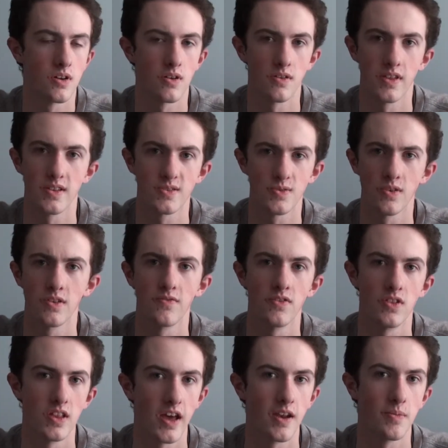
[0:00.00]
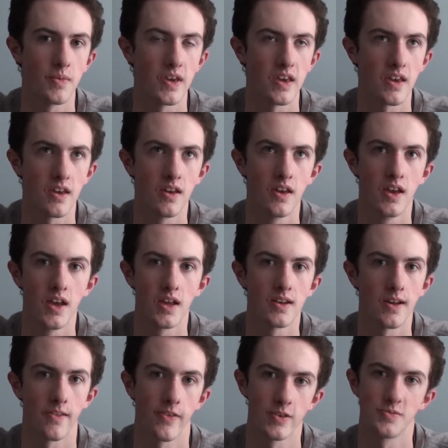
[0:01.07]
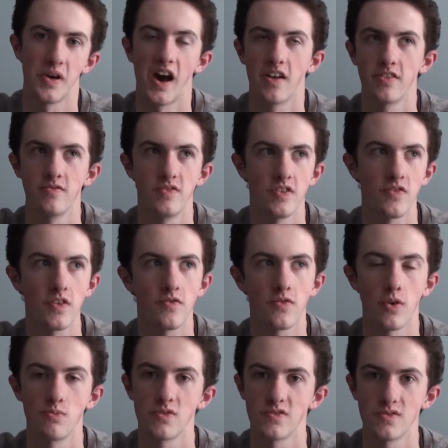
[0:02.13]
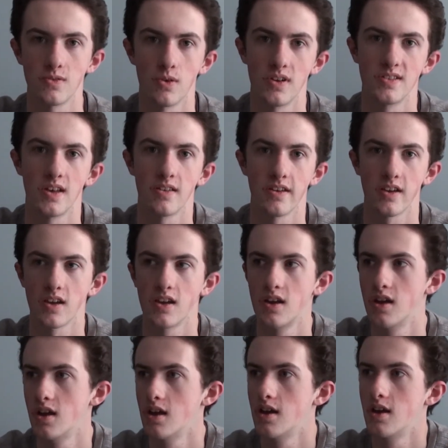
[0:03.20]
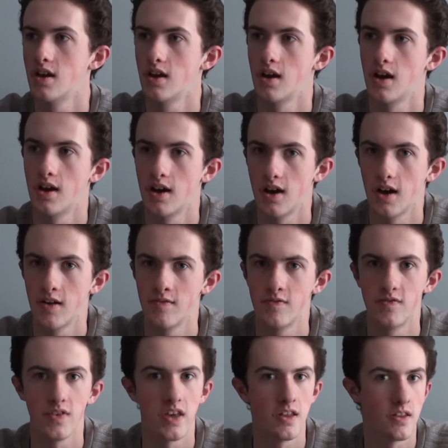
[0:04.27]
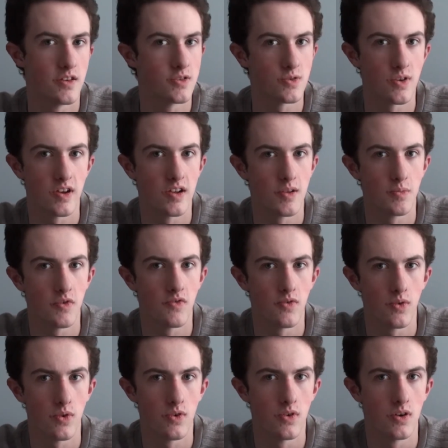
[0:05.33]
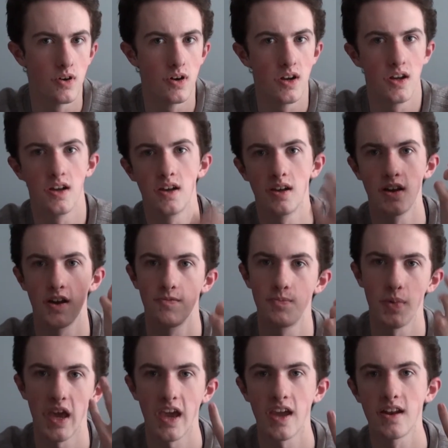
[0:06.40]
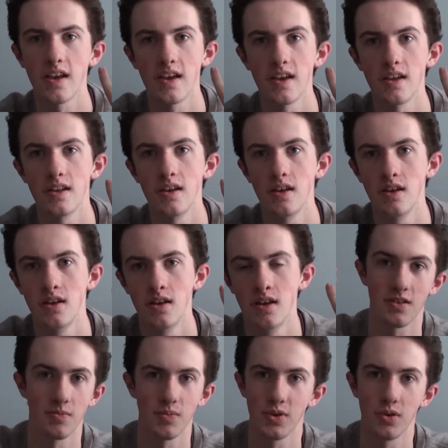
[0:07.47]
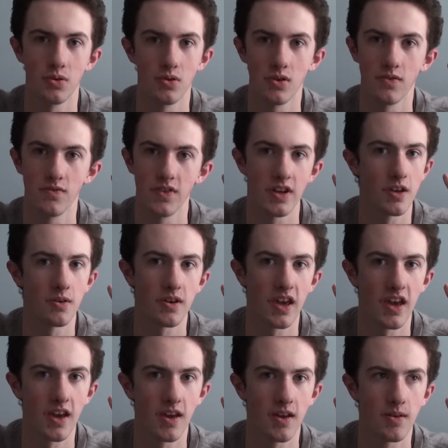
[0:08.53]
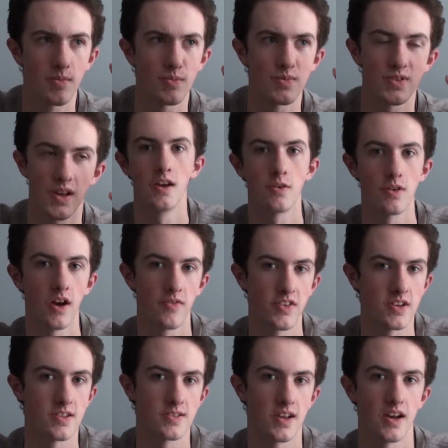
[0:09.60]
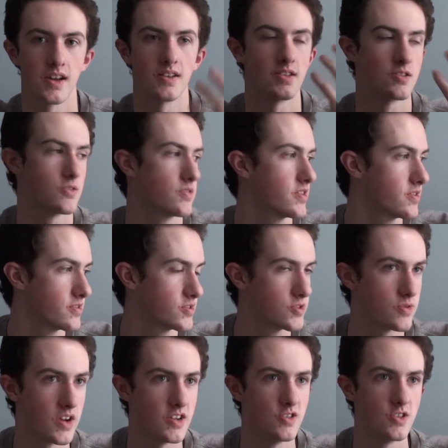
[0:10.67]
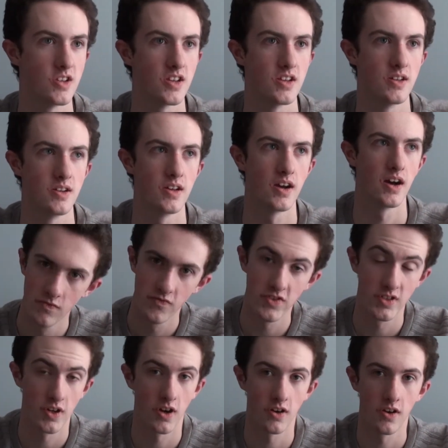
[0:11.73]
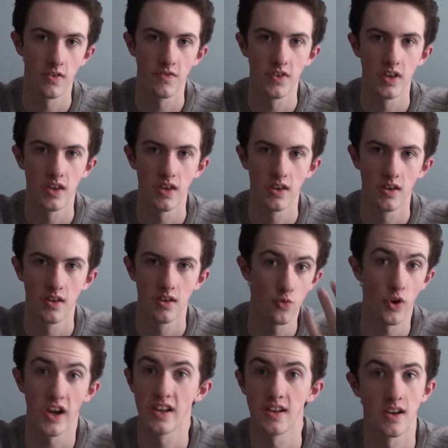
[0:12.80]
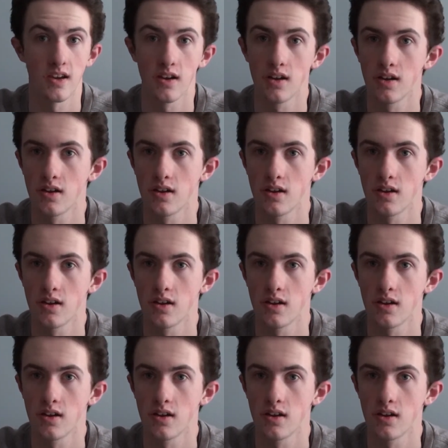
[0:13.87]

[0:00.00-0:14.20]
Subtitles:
or that sort of led me down this path of different forms of storytelling. I've illustrated before, I've painted, computer, video games, graphic design, digital illustration, photography, writing,